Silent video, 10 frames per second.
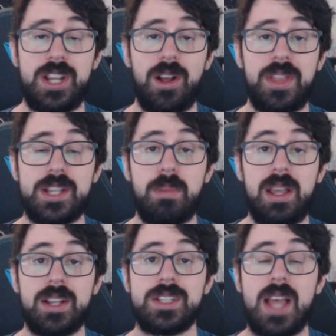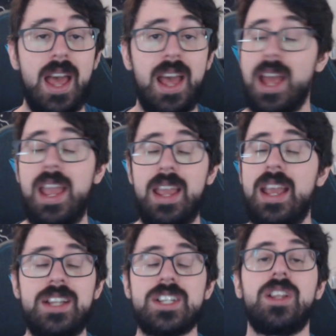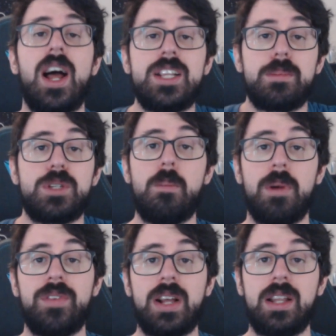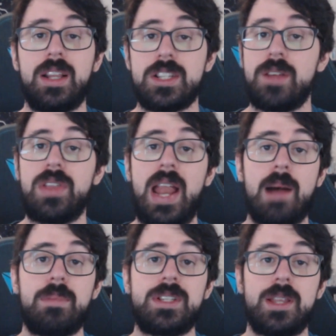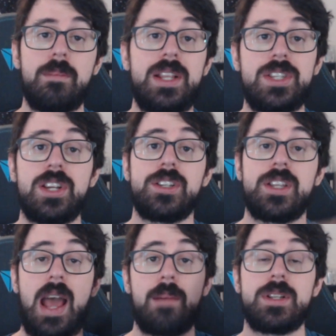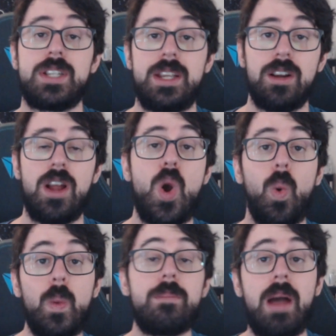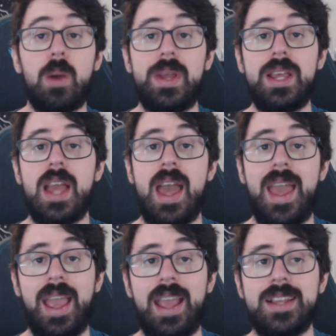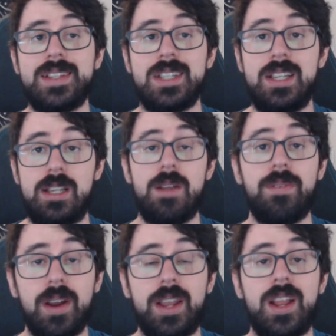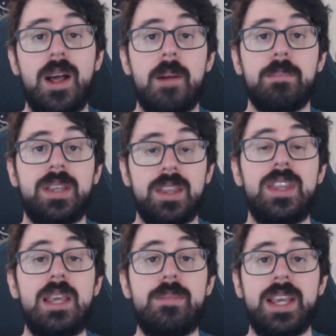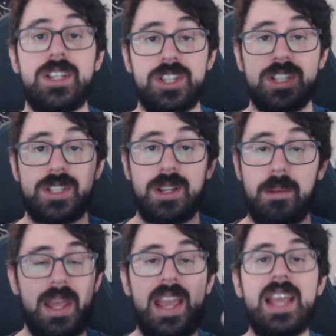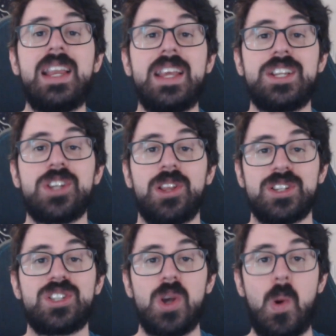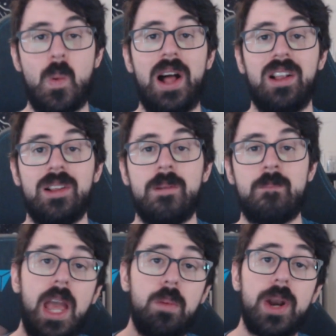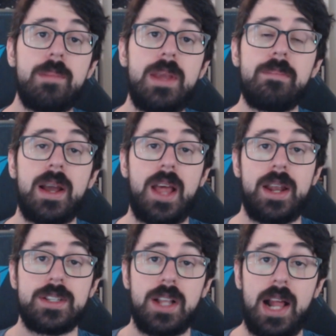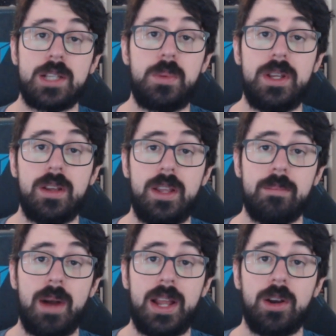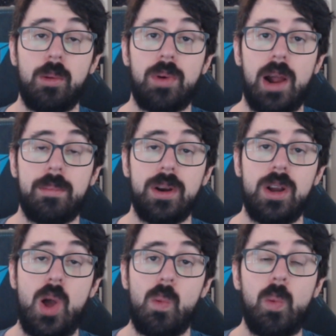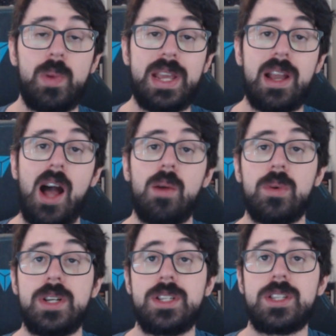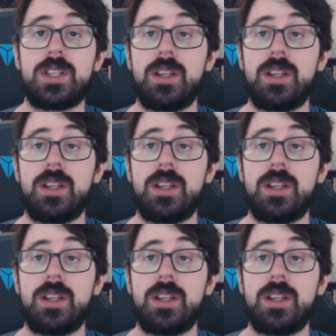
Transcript: on this, because it just lines up so perfectly. The stuff that happens in the main series and happens here week by week is different, but the theming is just hitting each other so well. And what I mean by that is, last week in My Hero proper, what we got was